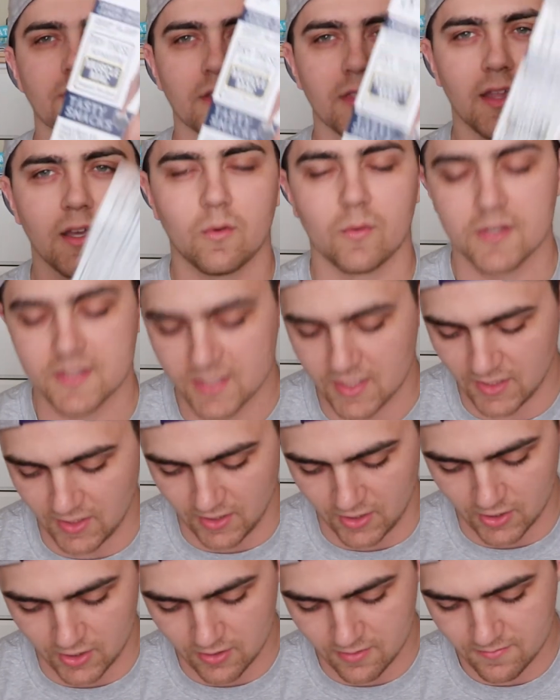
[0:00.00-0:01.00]
everything what's in
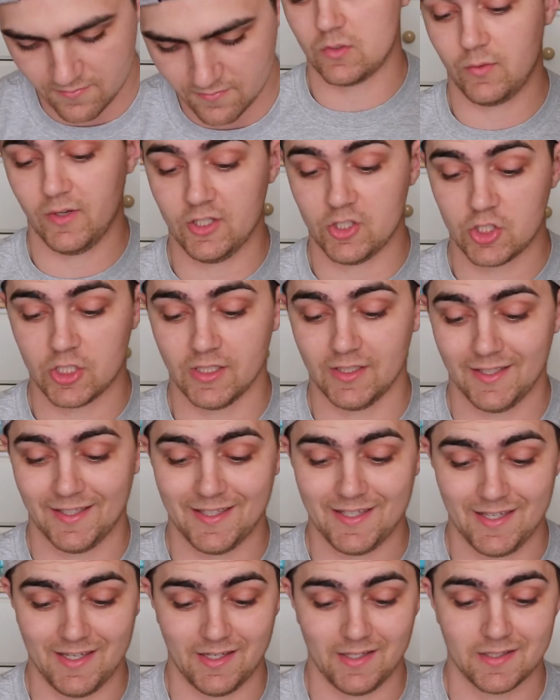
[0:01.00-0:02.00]
here. Sweet chili
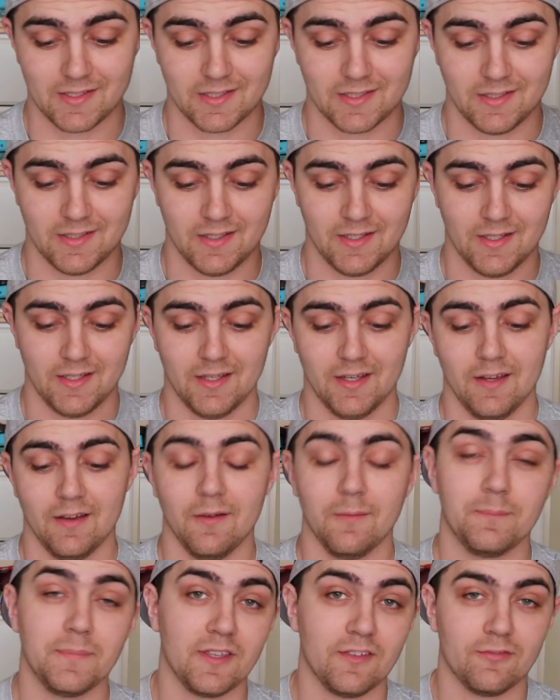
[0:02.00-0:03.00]
heat.
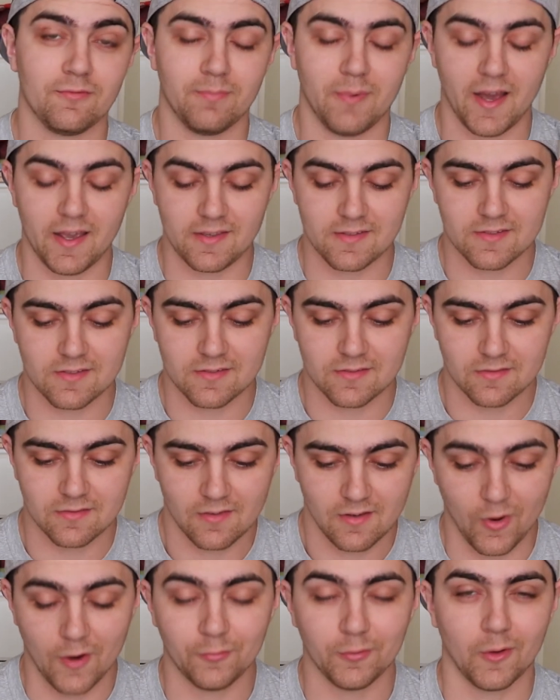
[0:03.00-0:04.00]
Beef bites.
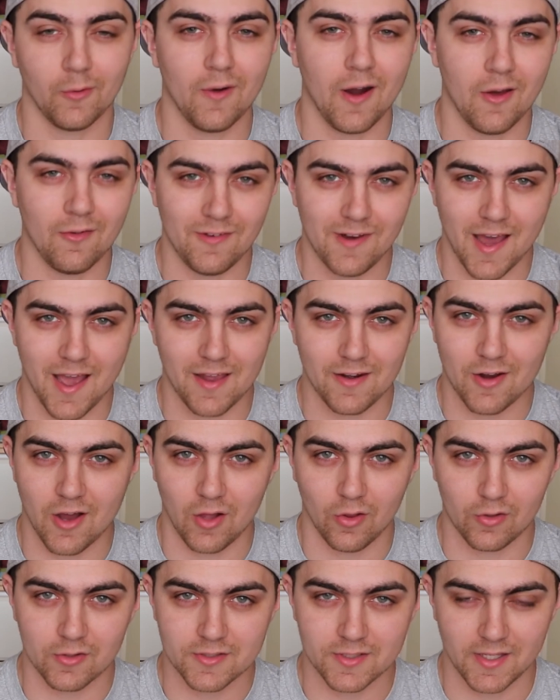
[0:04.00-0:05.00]
They're roughly around nine
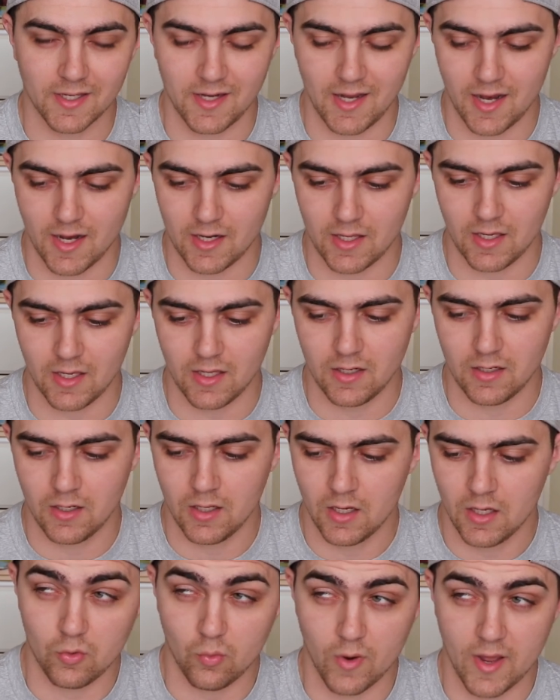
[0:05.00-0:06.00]
dollars Canadian.
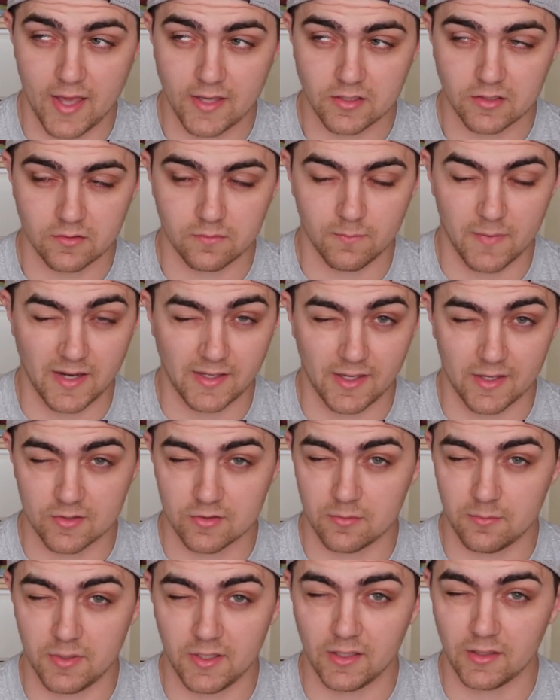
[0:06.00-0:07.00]
The U S, my
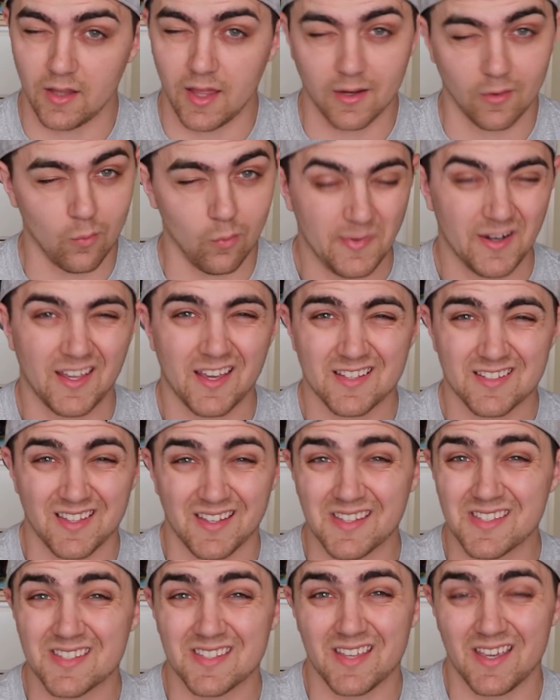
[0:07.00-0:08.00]
guess would be like, I'm gonna guess like